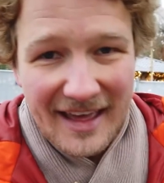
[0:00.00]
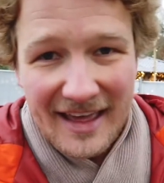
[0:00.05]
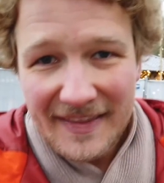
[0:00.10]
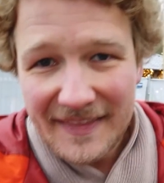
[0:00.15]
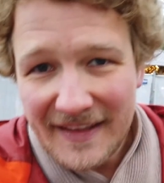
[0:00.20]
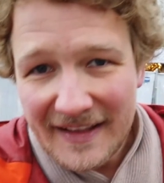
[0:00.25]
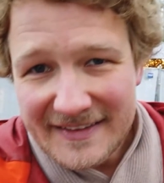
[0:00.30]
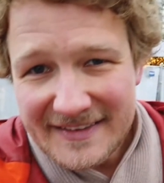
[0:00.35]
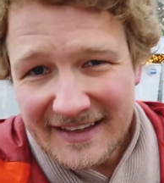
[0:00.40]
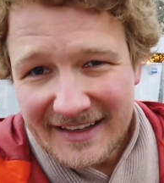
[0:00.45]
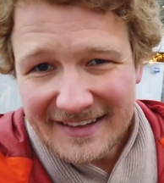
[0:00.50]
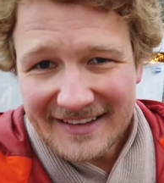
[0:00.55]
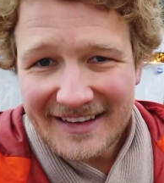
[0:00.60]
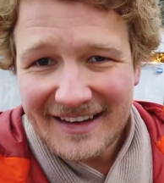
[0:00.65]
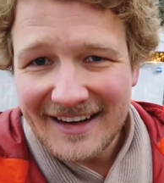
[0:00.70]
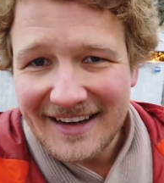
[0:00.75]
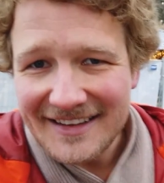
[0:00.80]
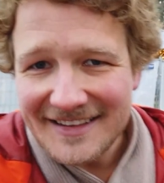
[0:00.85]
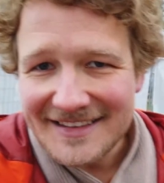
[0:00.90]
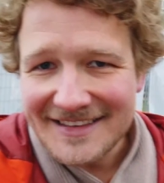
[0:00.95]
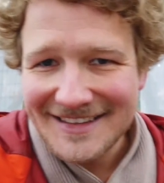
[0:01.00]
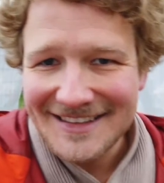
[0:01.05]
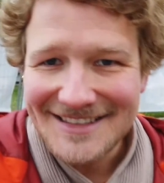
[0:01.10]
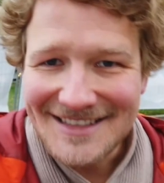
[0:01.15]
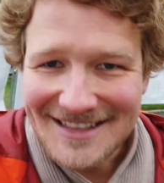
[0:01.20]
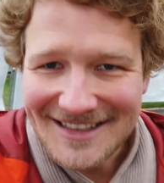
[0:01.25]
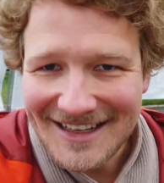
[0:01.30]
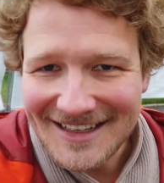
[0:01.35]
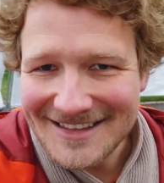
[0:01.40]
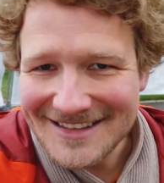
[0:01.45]
And that's it guys,
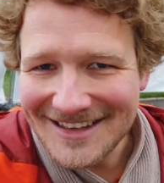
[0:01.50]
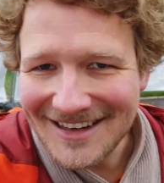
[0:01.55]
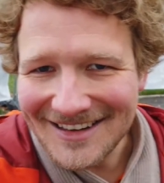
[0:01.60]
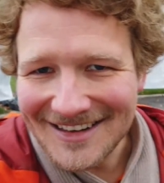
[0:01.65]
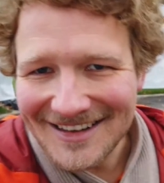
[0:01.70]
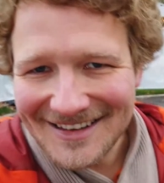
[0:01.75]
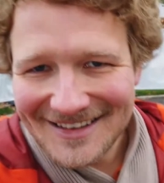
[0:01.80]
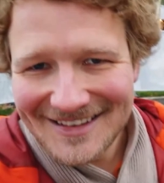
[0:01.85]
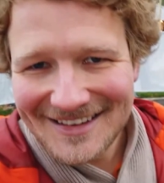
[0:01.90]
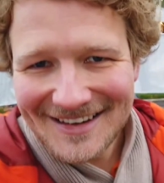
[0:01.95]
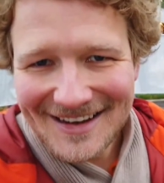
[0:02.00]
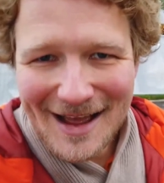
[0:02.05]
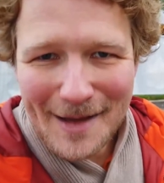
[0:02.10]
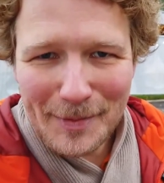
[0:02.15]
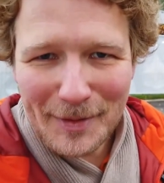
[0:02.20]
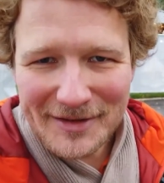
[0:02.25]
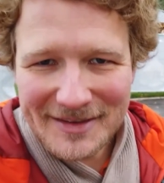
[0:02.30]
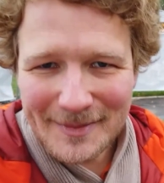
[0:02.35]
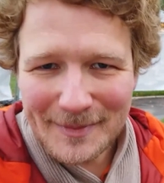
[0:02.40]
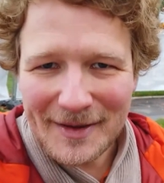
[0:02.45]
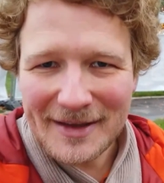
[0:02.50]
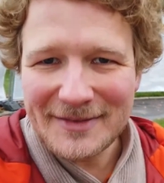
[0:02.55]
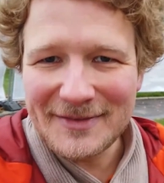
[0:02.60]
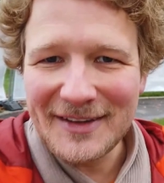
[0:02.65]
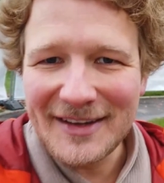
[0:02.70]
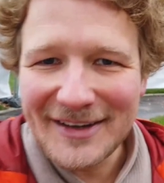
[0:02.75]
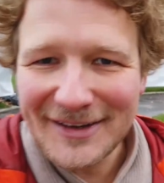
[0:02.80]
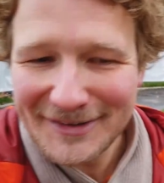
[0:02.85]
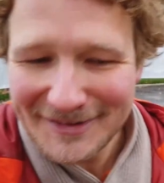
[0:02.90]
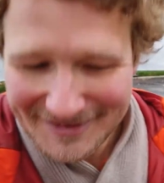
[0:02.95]
just get started. Upload some nice
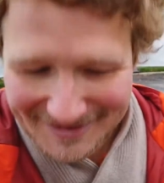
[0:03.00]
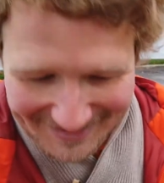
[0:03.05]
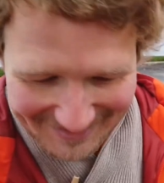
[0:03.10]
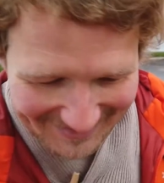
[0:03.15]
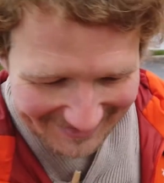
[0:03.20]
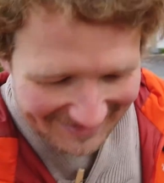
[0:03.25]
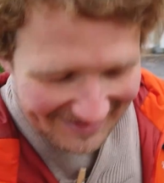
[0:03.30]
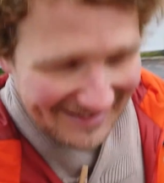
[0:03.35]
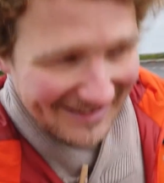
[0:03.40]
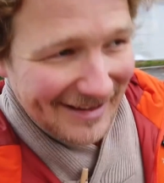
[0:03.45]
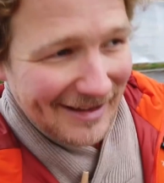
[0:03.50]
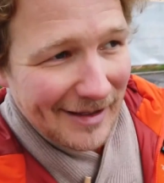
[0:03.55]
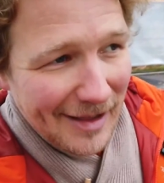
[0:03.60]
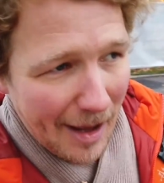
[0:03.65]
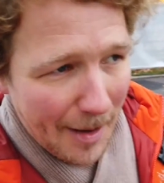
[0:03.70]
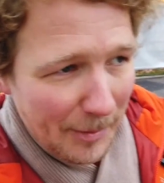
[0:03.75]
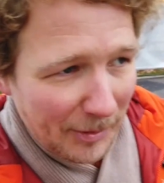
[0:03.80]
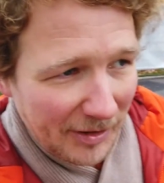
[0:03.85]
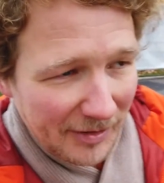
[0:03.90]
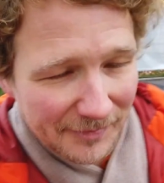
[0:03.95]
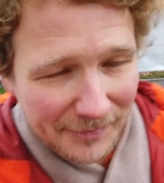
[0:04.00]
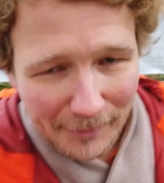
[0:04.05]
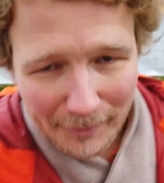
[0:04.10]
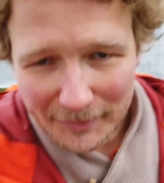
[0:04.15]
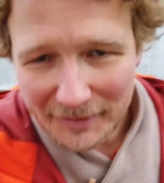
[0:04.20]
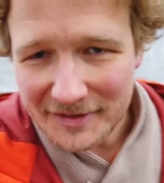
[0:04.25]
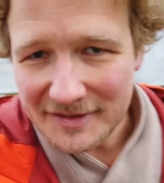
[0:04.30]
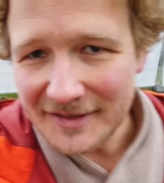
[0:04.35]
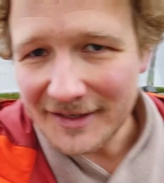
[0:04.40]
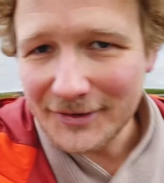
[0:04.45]
videos. I'm looking
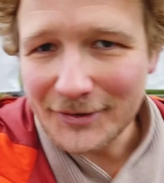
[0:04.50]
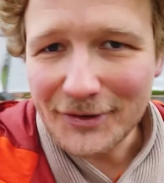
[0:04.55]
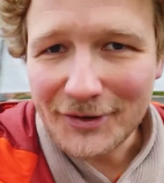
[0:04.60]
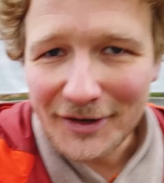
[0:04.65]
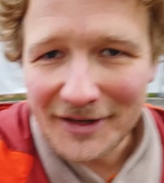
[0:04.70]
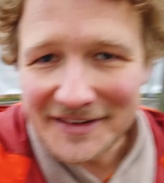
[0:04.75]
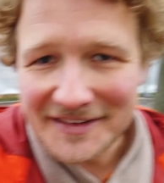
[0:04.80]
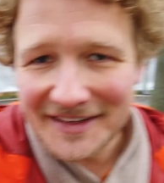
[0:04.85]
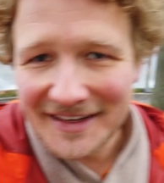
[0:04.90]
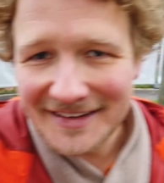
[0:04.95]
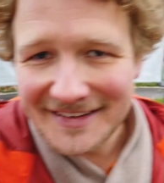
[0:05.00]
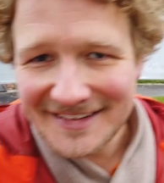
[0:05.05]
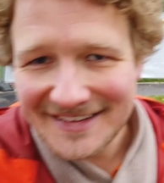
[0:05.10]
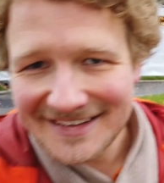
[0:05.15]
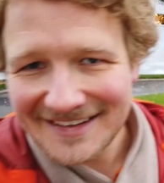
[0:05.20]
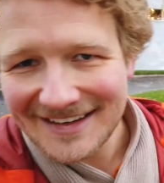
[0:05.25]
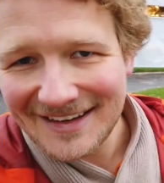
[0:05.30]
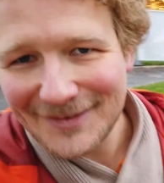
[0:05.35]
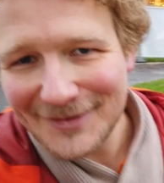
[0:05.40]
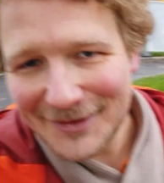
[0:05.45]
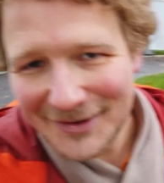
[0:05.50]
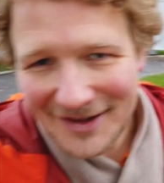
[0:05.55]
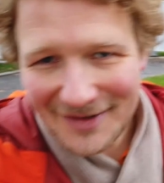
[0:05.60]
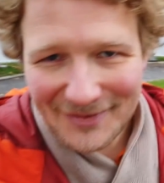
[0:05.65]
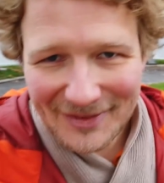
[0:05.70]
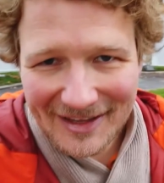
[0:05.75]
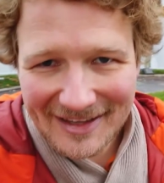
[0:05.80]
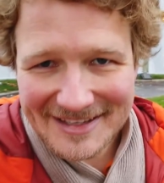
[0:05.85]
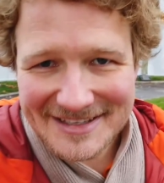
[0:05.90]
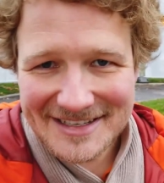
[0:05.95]
forward to seeing your content. If you
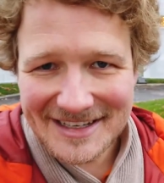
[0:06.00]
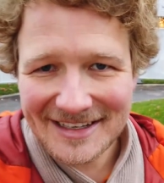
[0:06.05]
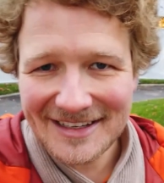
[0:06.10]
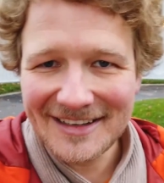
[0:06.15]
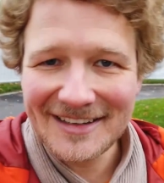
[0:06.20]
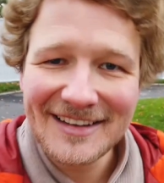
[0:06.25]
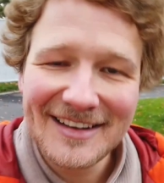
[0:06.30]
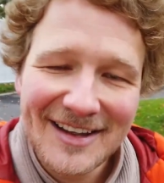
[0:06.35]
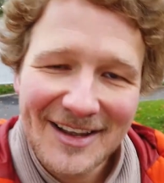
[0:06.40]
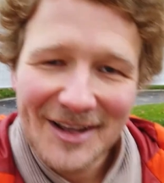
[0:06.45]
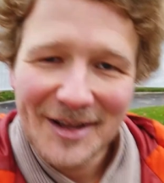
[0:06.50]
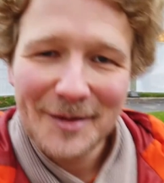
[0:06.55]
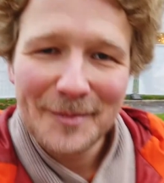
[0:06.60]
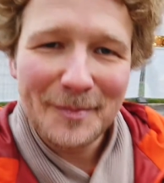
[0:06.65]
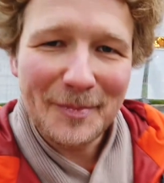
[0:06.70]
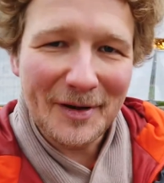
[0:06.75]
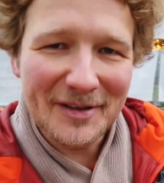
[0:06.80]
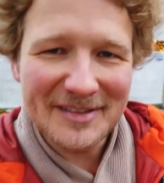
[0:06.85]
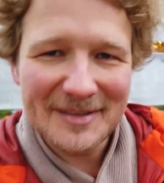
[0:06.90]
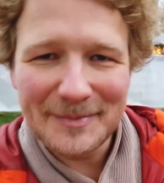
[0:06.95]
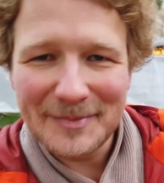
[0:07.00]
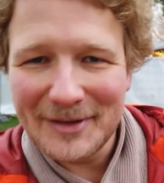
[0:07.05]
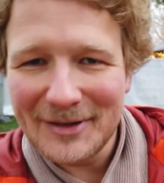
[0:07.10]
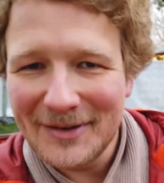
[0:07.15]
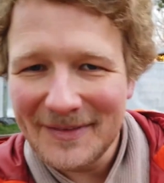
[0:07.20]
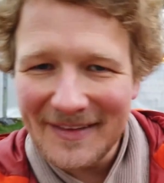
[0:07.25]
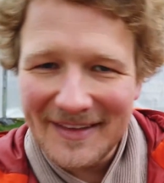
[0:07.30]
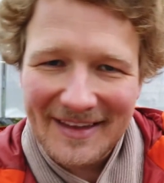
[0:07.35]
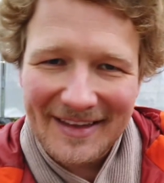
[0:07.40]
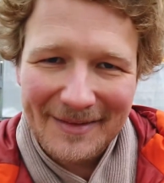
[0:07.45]
have a nice channel, post it
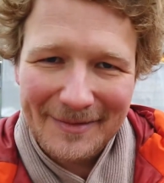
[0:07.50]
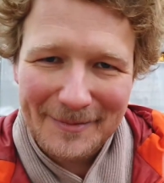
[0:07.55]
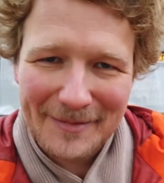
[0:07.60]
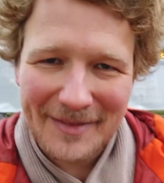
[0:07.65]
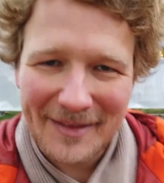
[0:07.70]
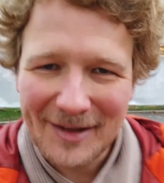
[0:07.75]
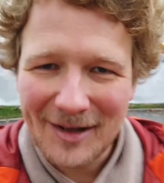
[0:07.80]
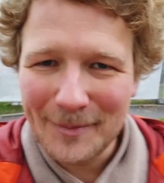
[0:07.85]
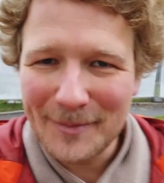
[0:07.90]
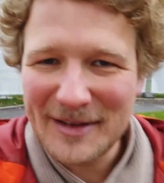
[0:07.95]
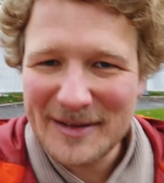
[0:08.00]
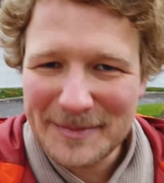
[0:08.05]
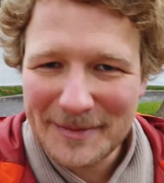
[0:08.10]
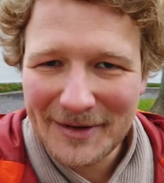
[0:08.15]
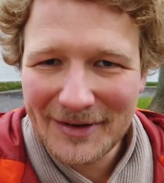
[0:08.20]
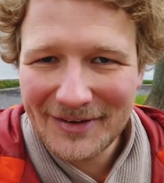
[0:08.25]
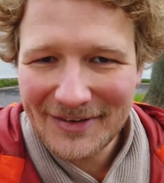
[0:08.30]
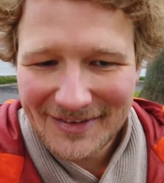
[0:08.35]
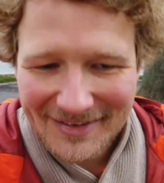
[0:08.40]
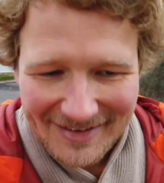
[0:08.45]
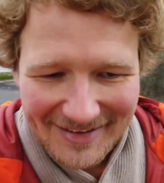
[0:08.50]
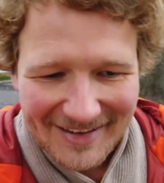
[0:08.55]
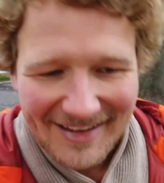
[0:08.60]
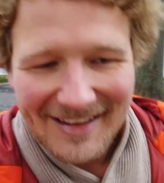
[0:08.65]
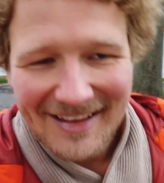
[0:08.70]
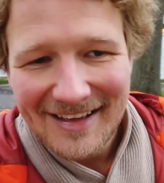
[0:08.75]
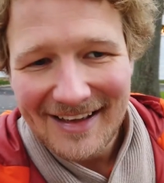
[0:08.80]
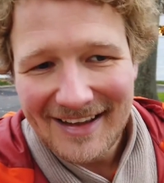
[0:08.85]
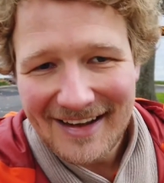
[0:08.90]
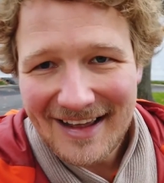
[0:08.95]
below in the comments below
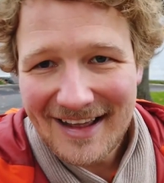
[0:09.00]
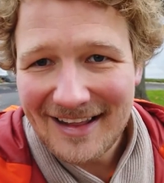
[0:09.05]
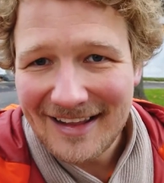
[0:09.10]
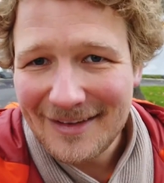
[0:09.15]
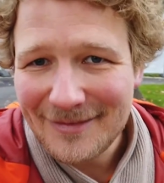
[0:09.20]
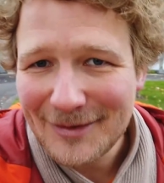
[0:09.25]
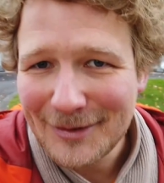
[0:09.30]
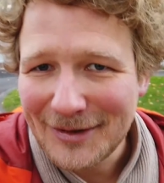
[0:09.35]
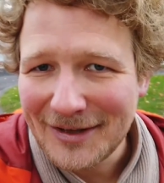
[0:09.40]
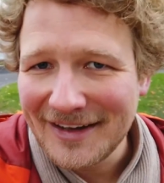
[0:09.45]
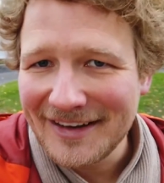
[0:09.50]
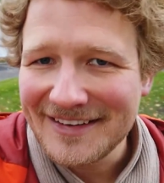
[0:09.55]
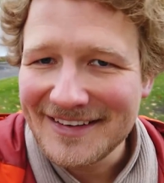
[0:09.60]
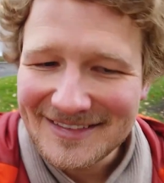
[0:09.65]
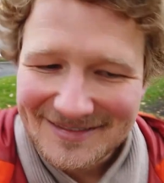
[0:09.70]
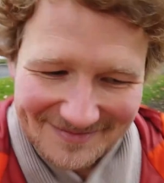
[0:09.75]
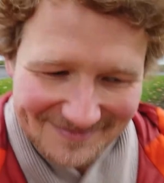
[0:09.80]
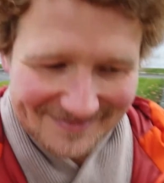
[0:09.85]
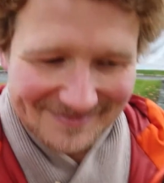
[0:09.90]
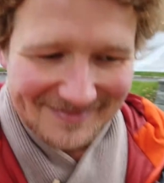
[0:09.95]
and I'll have a look at it.